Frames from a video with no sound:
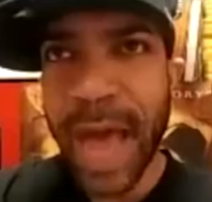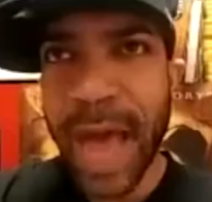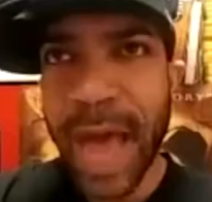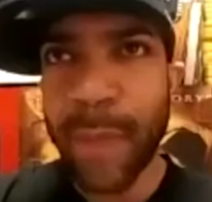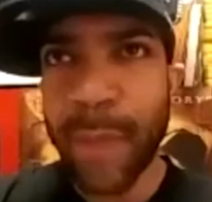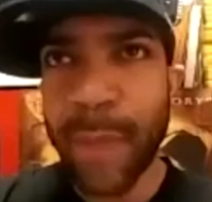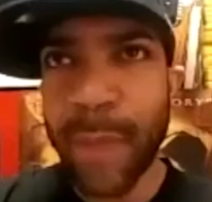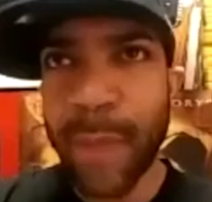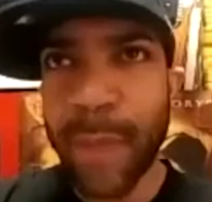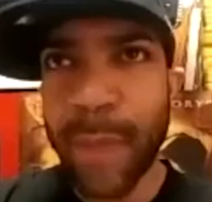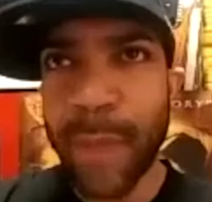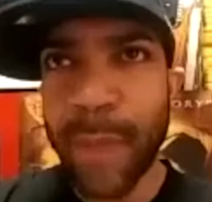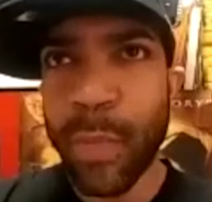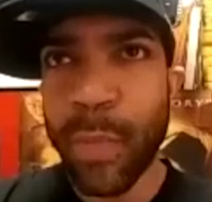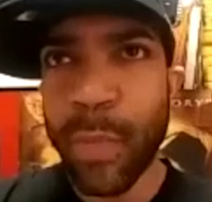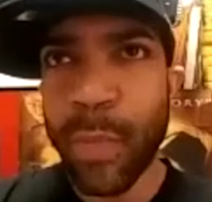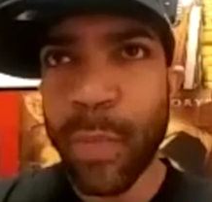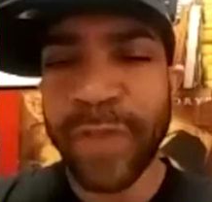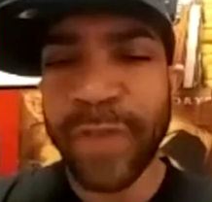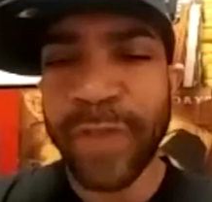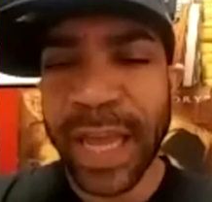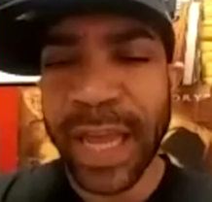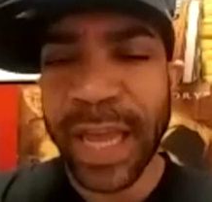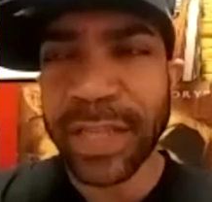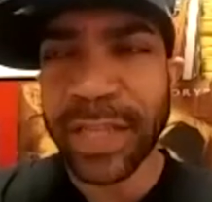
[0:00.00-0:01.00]
More, I feel
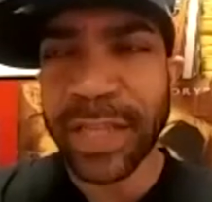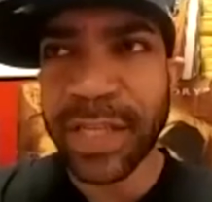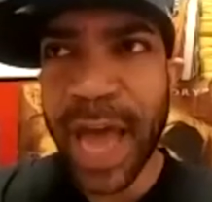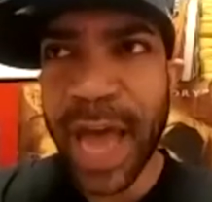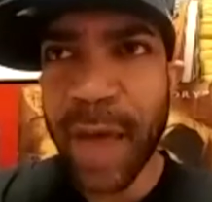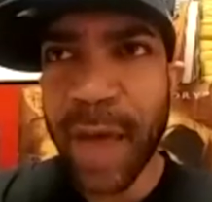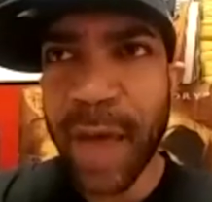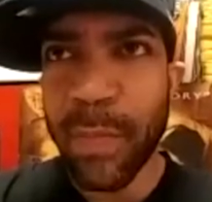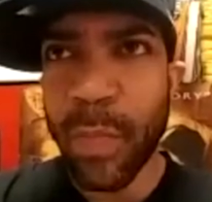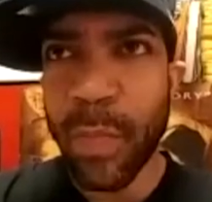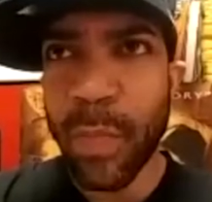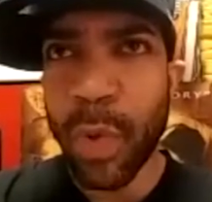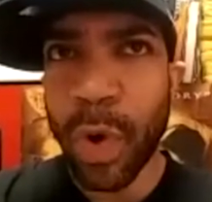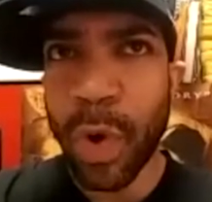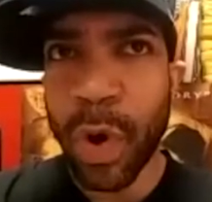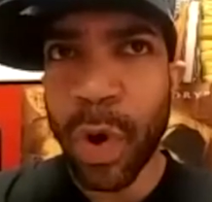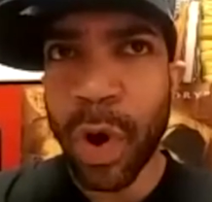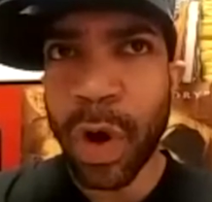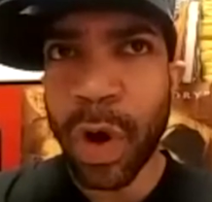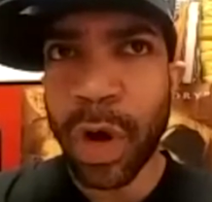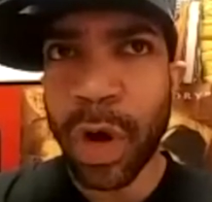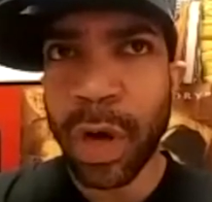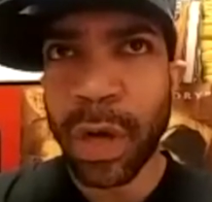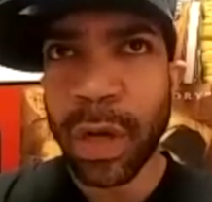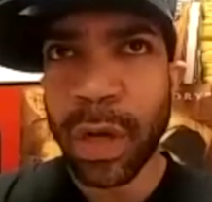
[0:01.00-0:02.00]
like he just had
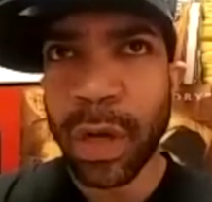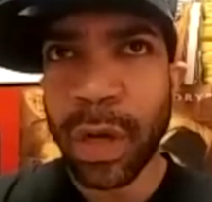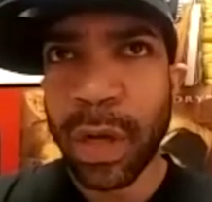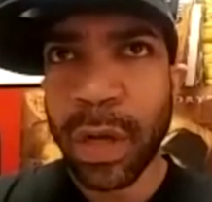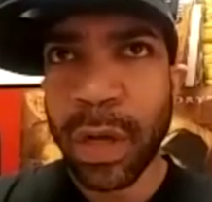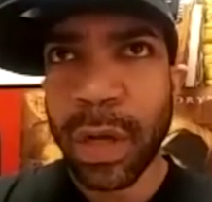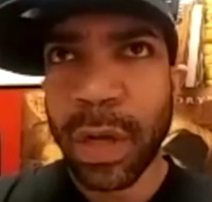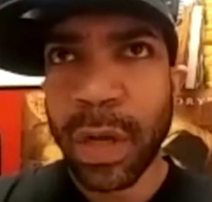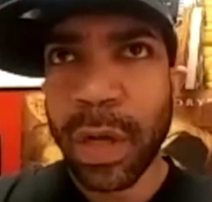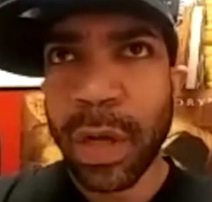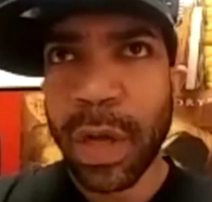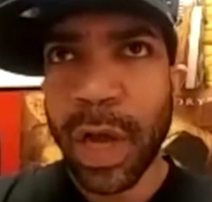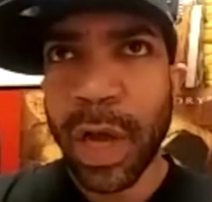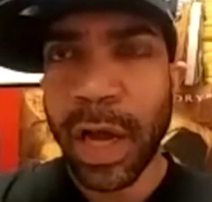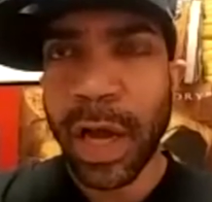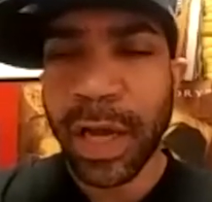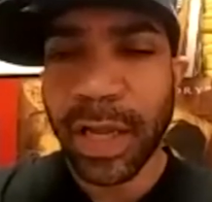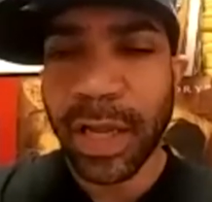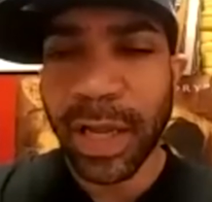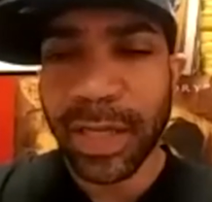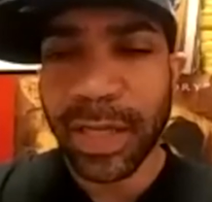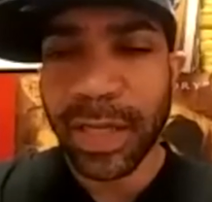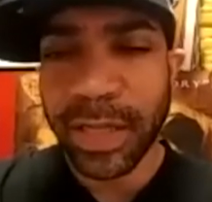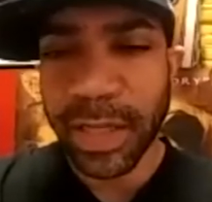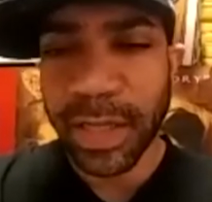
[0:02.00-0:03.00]
more
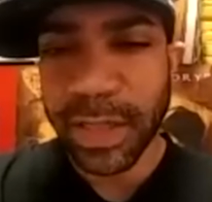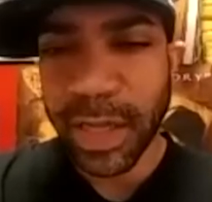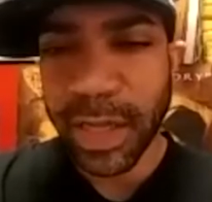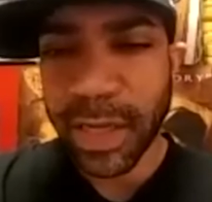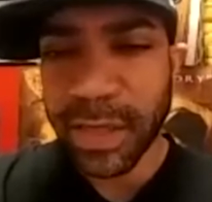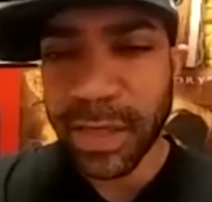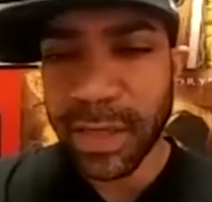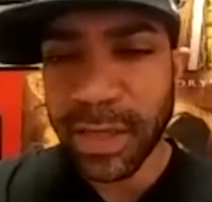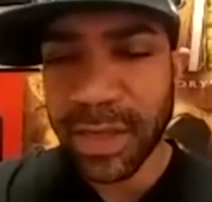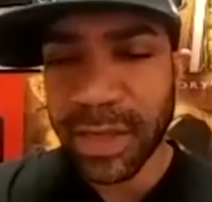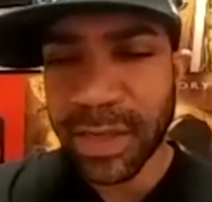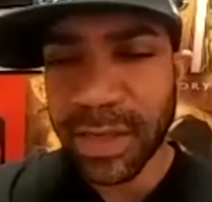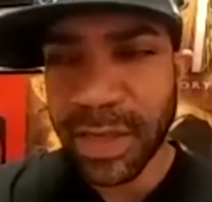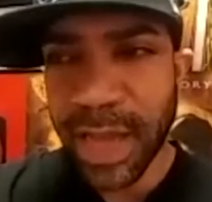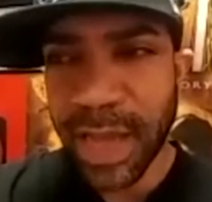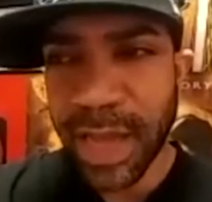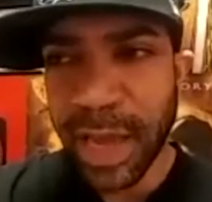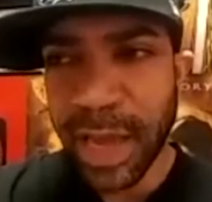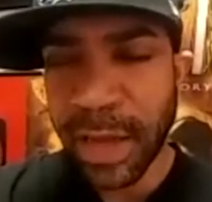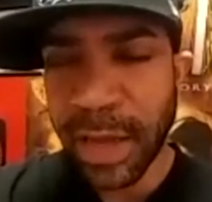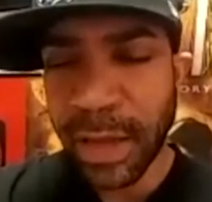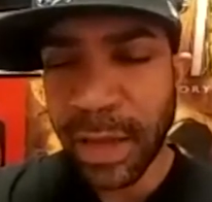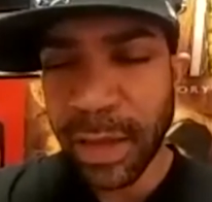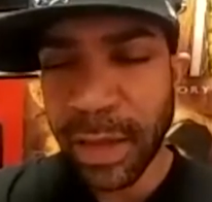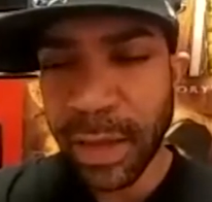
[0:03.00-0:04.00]
eclectic things to
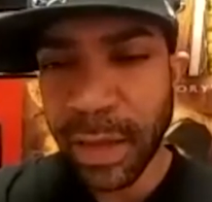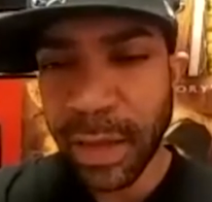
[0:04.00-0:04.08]
say.